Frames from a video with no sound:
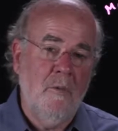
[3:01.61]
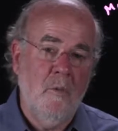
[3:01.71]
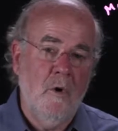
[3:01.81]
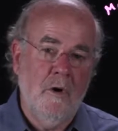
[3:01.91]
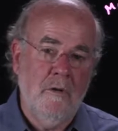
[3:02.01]

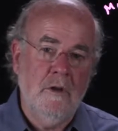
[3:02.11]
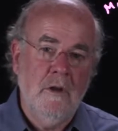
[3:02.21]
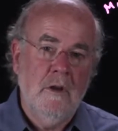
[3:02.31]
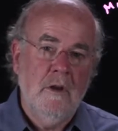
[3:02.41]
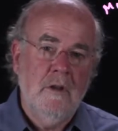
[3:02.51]
want,
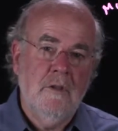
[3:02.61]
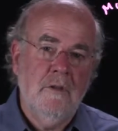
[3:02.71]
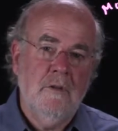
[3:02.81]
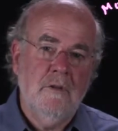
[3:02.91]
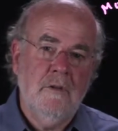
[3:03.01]

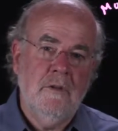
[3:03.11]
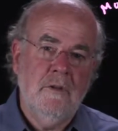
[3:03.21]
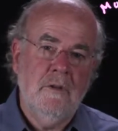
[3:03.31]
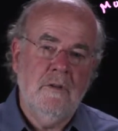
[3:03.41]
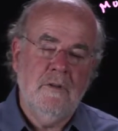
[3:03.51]
that
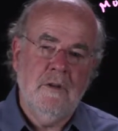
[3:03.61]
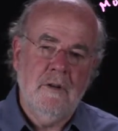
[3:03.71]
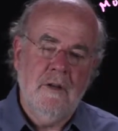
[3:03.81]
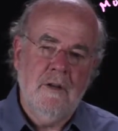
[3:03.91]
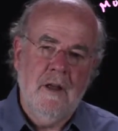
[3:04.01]
there's
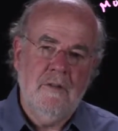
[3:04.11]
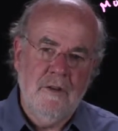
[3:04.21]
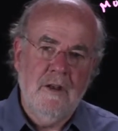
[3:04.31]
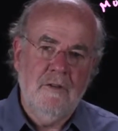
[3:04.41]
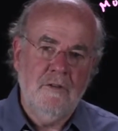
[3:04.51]
a
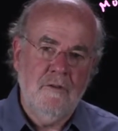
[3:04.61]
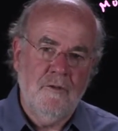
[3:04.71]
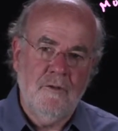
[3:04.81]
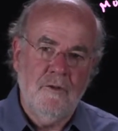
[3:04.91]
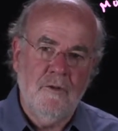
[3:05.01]
tendency
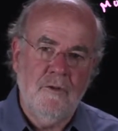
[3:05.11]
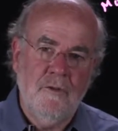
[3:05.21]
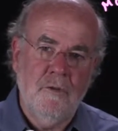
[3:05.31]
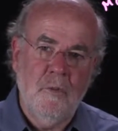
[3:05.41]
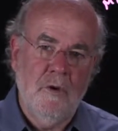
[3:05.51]
for students
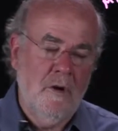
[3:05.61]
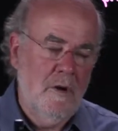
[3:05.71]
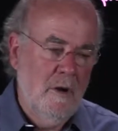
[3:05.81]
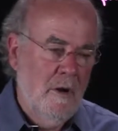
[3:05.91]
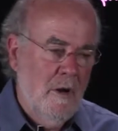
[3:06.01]
to want
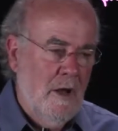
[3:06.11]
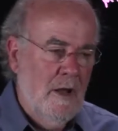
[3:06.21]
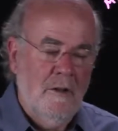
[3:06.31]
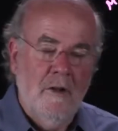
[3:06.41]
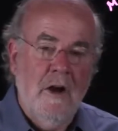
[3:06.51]
to
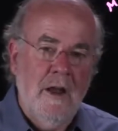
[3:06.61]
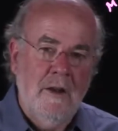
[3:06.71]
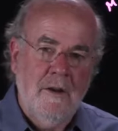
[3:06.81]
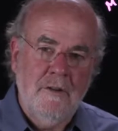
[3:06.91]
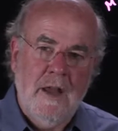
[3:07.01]
align
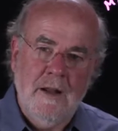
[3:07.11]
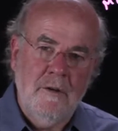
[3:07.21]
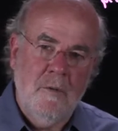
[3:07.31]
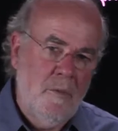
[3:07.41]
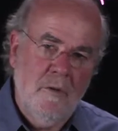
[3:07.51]

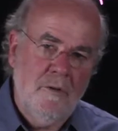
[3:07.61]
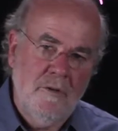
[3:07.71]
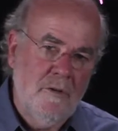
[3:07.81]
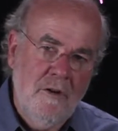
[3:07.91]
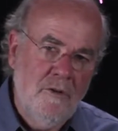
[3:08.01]
exactly with what the
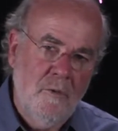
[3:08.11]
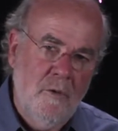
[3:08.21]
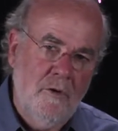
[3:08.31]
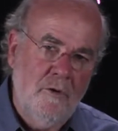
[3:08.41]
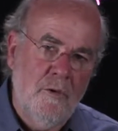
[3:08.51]
teacher
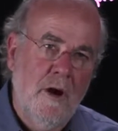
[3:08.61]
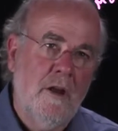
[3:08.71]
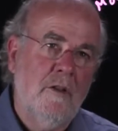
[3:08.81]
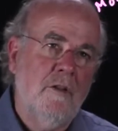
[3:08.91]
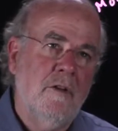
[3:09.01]
wants
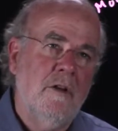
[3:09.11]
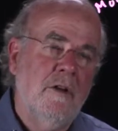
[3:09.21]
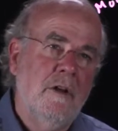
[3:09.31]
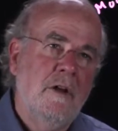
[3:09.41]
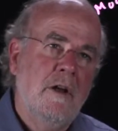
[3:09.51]
rather
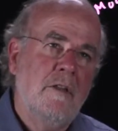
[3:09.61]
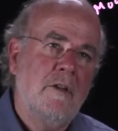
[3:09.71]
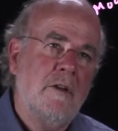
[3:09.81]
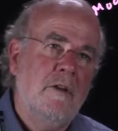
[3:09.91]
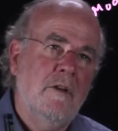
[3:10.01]
than
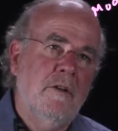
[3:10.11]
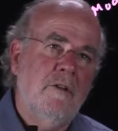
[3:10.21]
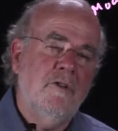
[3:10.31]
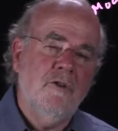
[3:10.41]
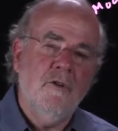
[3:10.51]
the
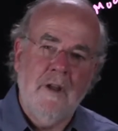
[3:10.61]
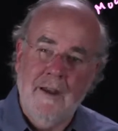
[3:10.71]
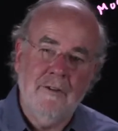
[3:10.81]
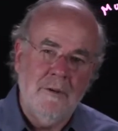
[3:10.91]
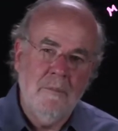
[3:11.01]
student
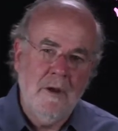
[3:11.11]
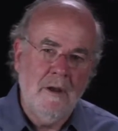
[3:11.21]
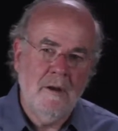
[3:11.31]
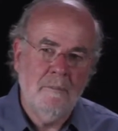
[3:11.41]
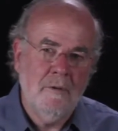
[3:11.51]
actually
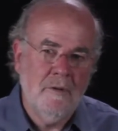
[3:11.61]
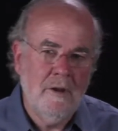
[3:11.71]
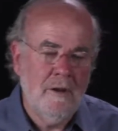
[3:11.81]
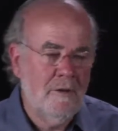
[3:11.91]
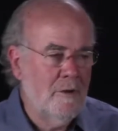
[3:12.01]

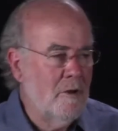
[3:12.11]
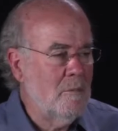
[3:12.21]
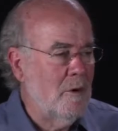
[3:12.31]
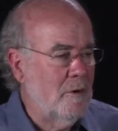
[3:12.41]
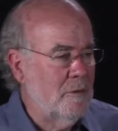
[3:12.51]
presenting his own
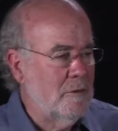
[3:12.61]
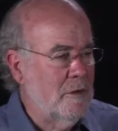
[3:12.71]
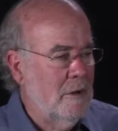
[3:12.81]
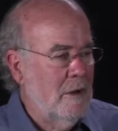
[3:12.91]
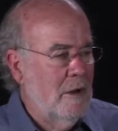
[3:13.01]
models.
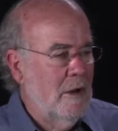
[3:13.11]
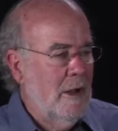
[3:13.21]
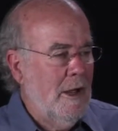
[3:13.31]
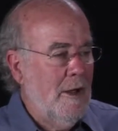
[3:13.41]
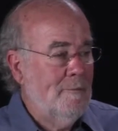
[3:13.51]

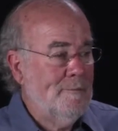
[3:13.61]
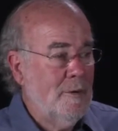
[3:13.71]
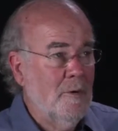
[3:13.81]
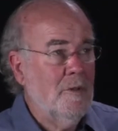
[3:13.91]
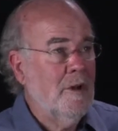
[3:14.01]

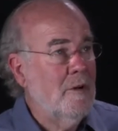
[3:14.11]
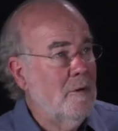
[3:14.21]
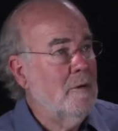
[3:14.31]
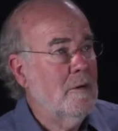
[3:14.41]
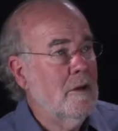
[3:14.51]

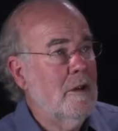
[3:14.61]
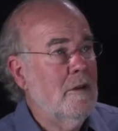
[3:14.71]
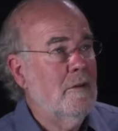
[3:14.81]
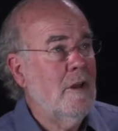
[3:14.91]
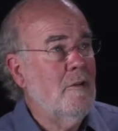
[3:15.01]
Although
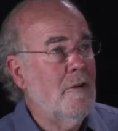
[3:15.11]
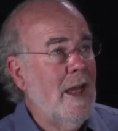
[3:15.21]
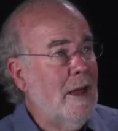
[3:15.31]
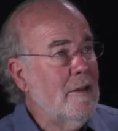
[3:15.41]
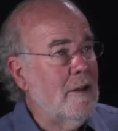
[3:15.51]
in
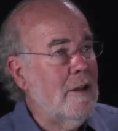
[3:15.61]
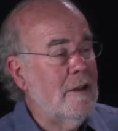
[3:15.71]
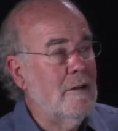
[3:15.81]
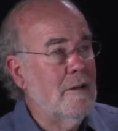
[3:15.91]
reality,